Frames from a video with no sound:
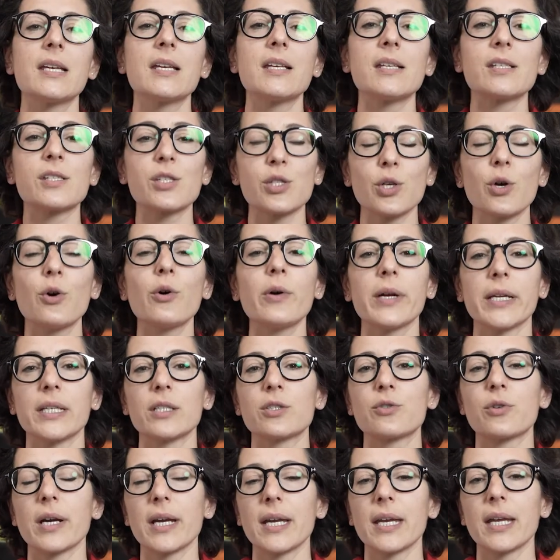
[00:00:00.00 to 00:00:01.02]
So in
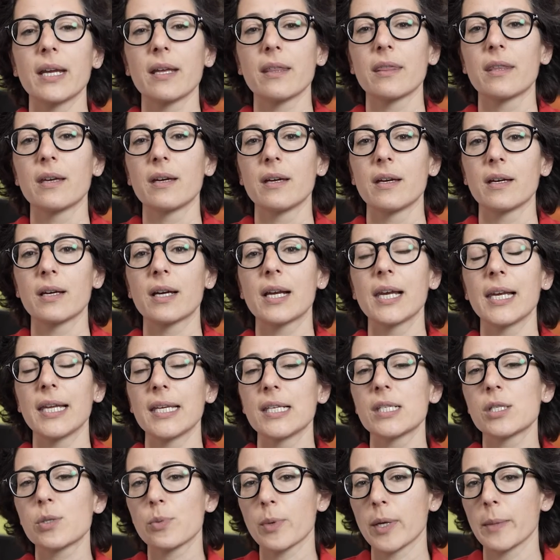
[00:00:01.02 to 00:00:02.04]
training the
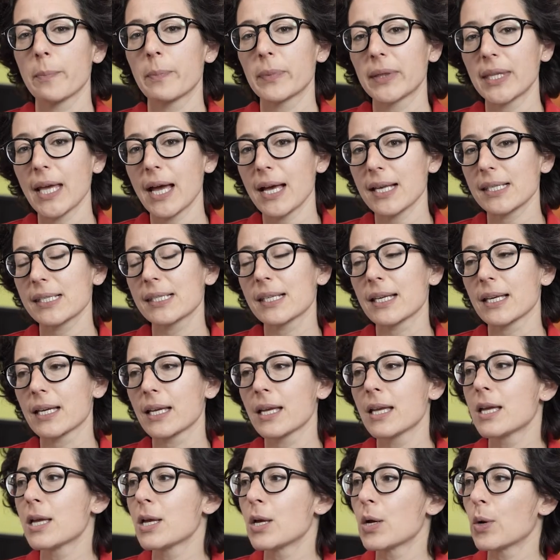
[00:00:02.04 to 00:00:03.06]
clean sweep task,
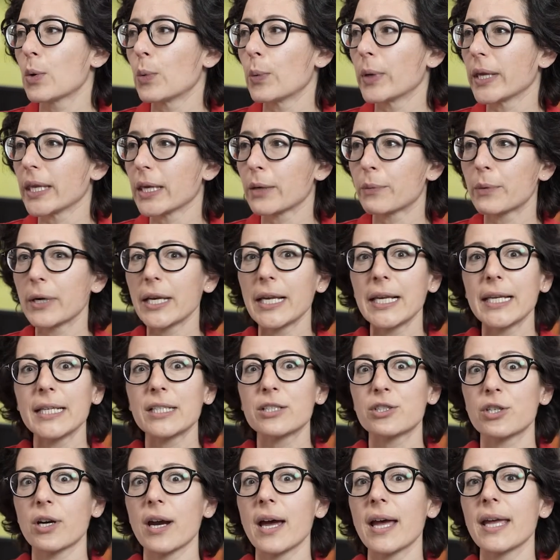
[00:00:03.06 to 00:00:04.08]
we really
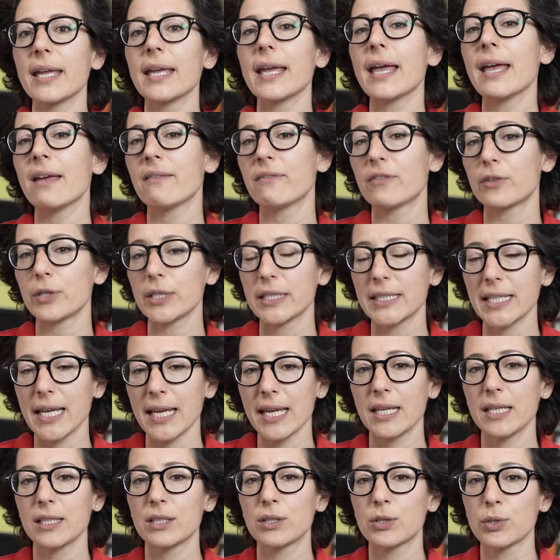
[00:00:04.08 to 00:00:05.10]
try every
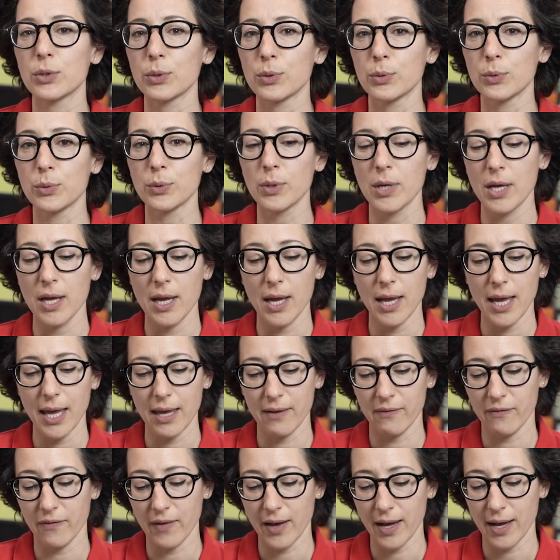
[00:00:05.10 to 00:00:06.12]
day to
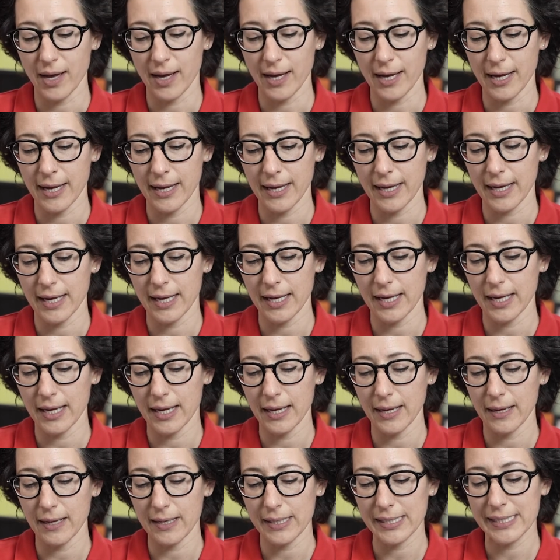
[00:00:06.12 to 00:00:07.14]
have
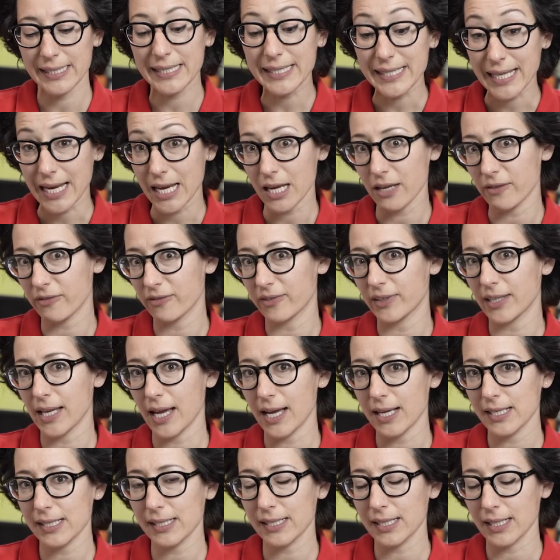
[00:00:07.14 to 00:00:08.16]
a safe
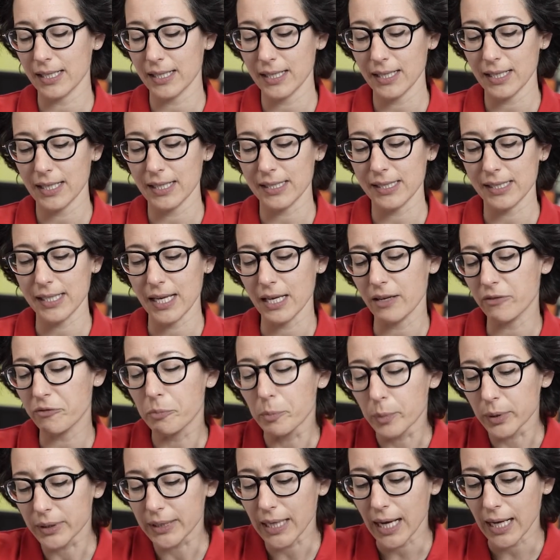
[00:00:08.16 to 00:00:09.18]
task, a
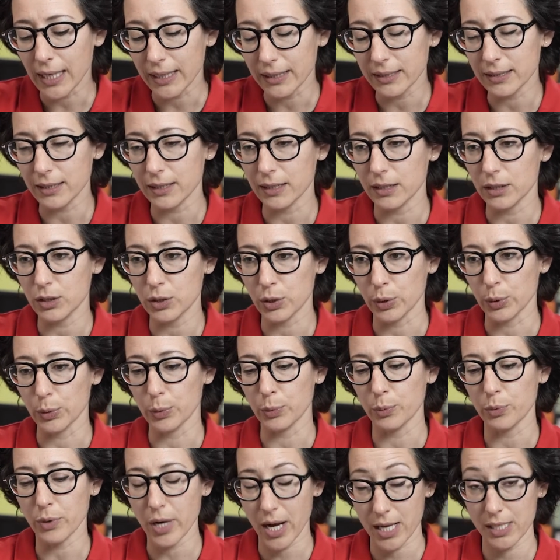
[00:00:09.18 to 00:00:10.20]
safe modality
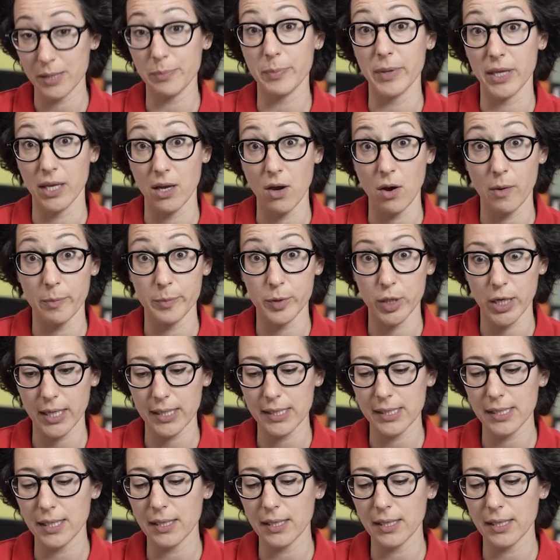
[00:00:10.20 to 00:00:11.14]
to grasp the objects,